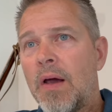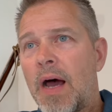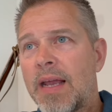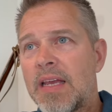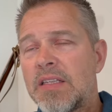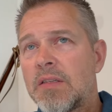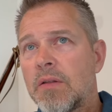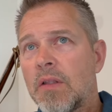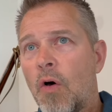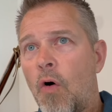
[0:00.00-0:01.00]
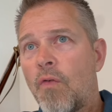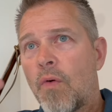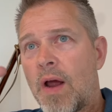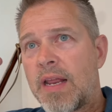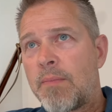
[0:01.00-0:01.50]
I guess the
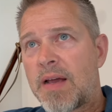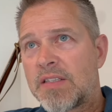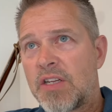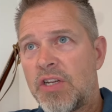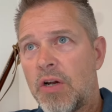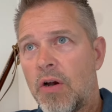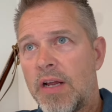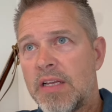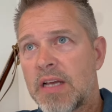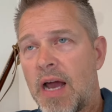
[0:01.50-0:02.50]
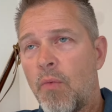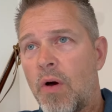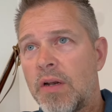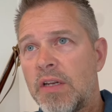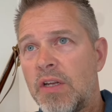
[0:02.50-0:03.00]
overriding message here is I
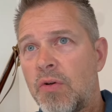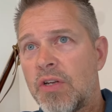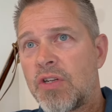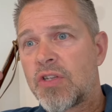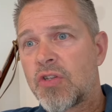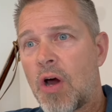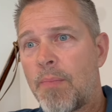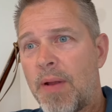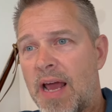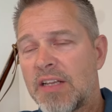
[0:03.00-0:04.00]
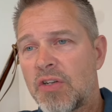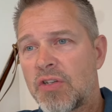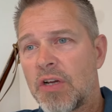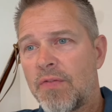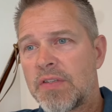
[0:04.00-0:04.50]
want you to just stop and ask
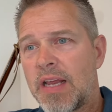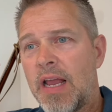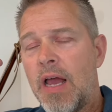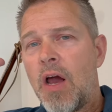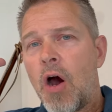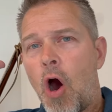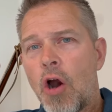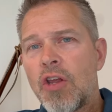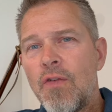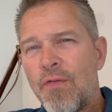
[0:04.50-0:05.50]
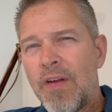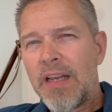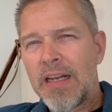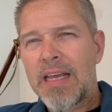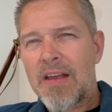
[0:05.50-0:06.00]
yourself, is saying, are you
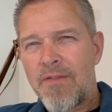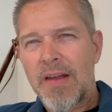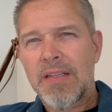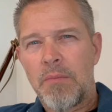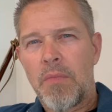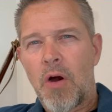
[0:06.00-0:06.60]
feeling like a victim?